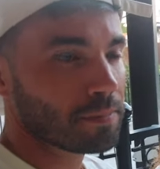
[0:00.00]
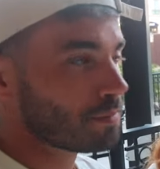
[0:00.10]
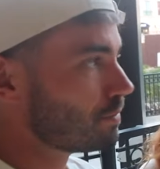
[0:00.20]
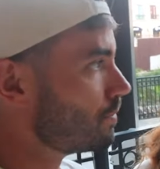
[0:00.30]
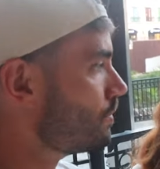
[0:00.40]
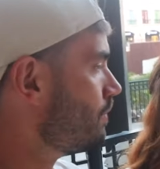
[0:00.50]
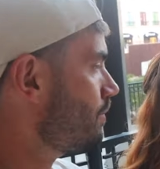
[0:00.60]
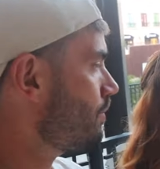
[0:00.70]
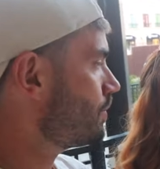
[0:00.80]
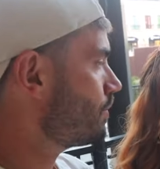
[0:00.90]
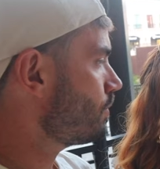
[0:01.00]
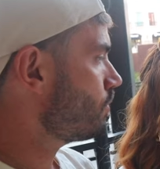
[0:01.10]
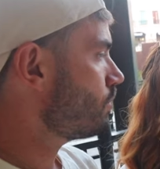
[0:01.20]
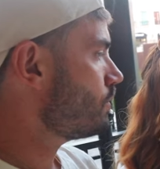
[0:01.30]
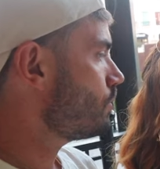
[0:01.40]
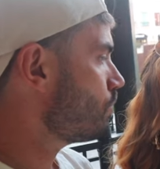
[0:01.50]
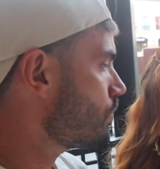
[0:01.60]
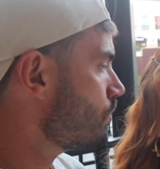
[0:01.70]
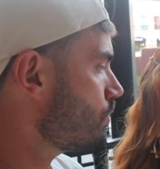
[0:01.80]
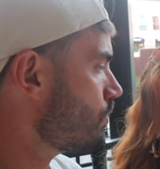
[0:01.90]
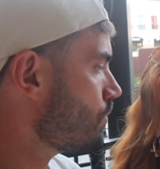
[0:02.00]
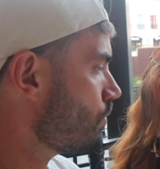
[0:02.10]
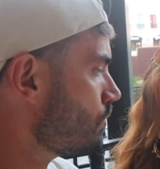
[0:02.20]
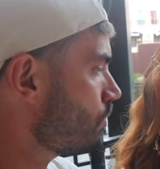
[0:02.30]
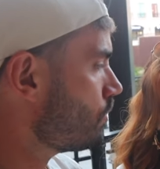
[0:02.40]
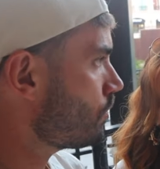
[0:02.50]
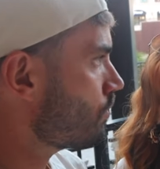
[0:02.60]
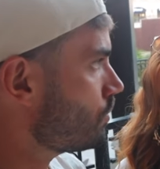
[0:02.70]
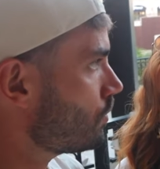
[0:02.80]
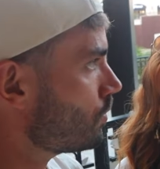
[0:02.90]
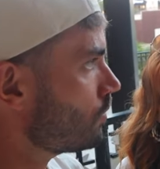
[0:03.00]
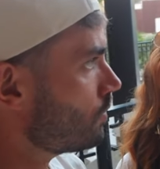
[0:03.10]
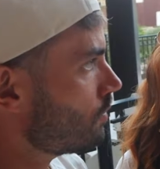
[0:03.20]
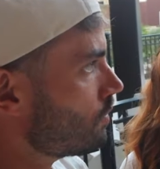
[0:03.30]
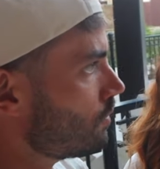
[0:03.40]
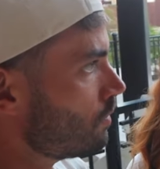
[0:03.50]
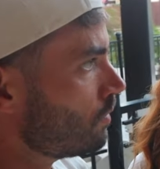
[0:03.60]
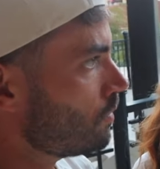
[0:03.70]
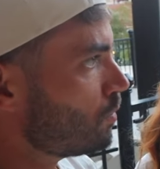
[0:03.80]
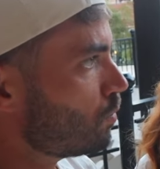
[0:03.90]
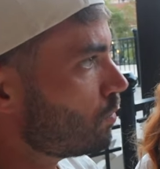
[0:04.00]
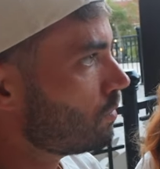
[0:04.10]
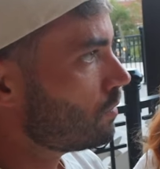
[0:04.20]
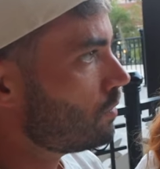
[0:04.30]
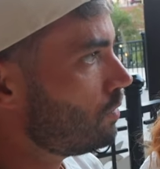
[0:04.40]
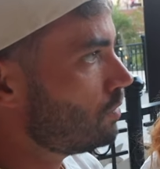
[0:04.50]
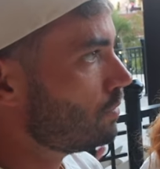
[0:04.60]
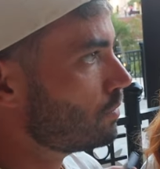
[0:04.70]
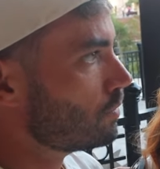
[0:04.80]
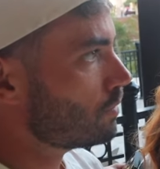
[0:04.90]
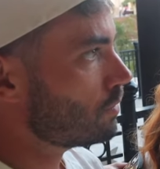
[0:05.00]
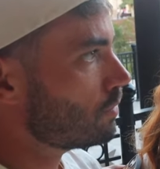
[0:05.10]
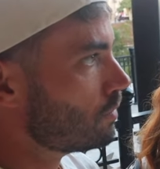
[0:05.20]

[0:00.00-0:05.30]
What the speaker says: (silent)